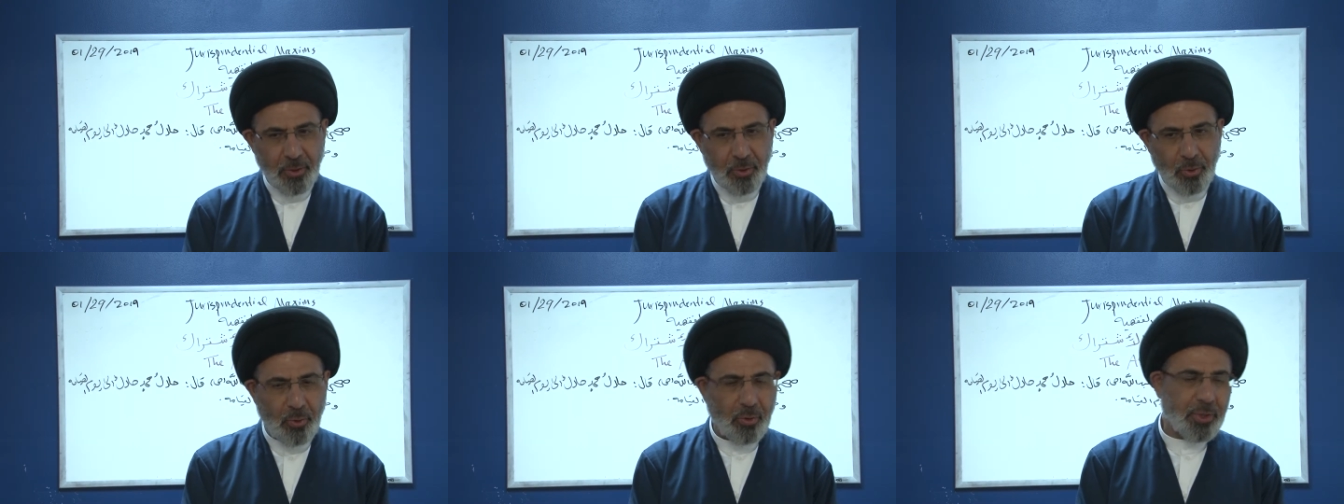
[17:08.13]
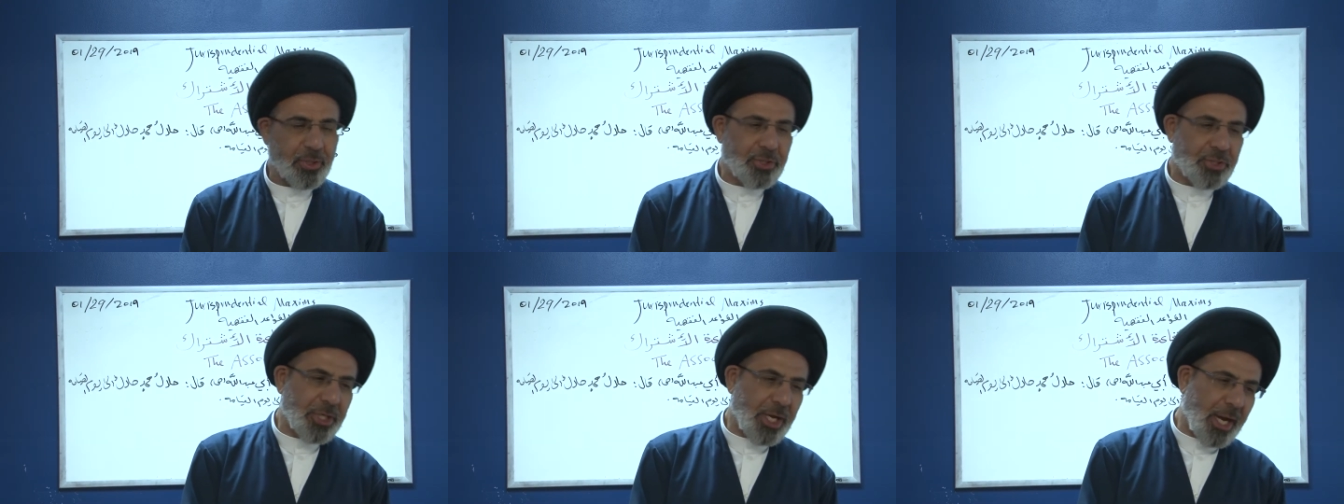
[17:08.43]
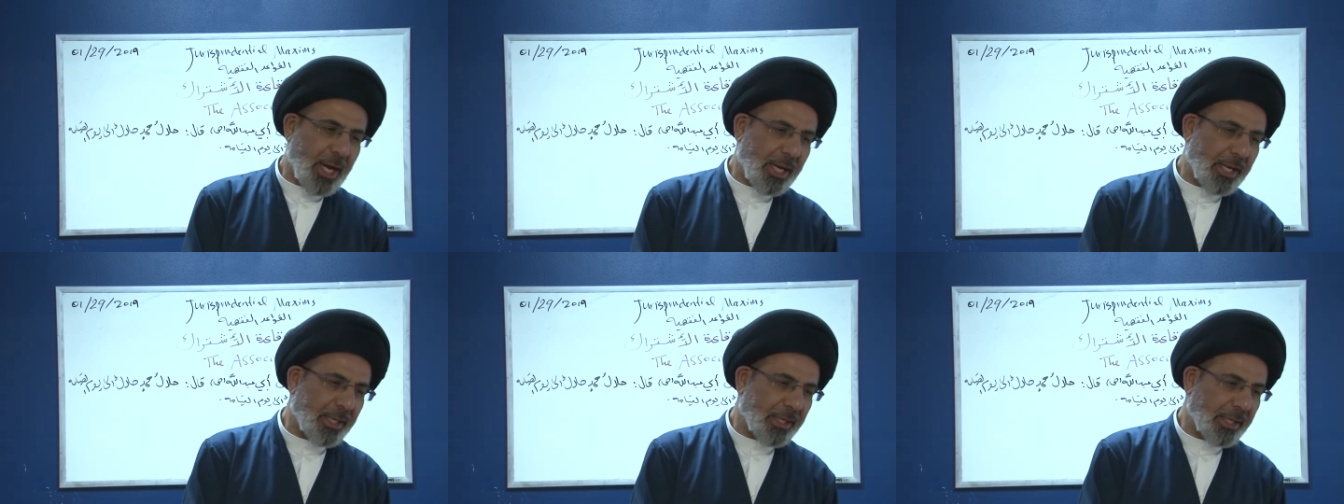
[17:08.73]
or
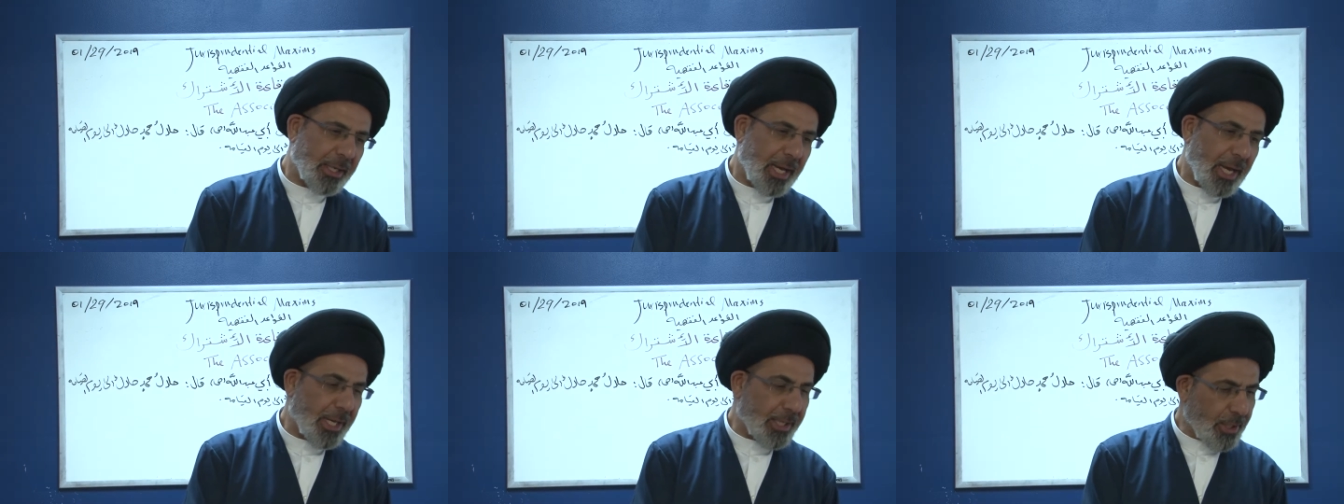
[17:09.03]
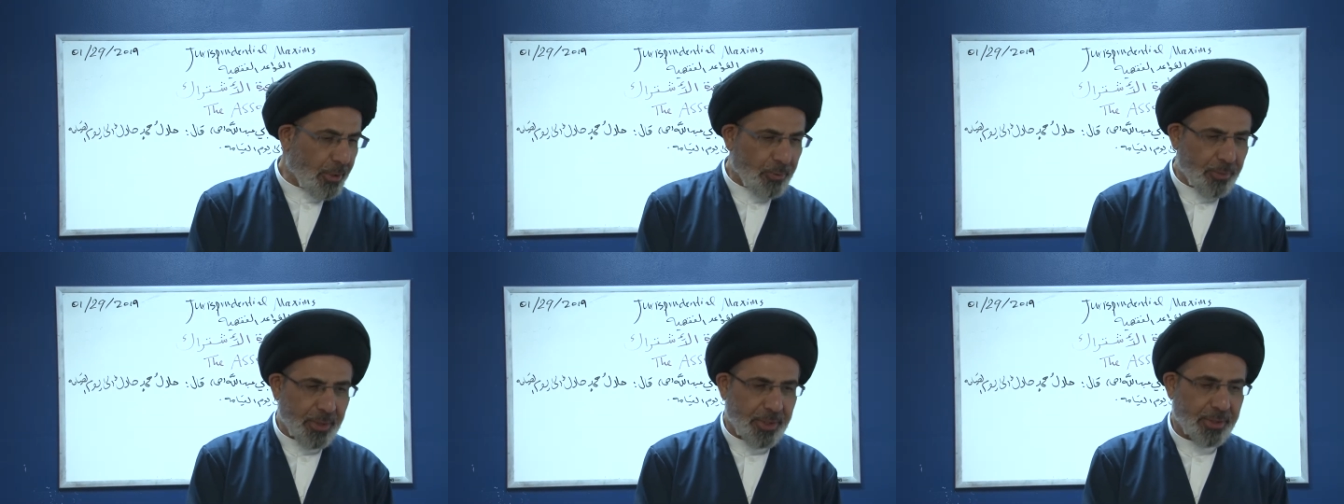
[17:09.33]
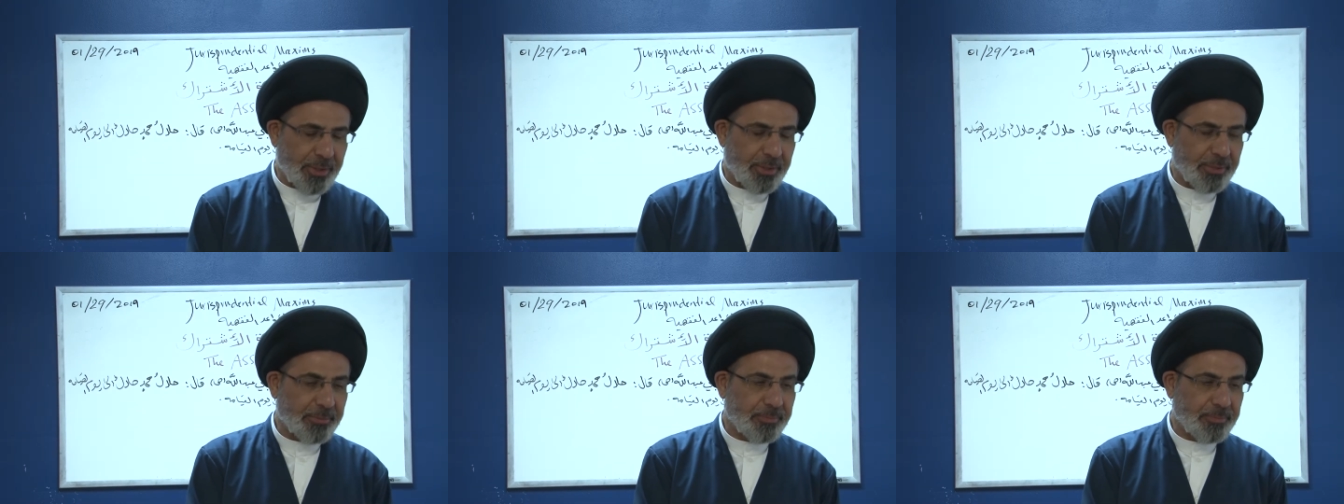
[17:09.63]
jahil, unaware,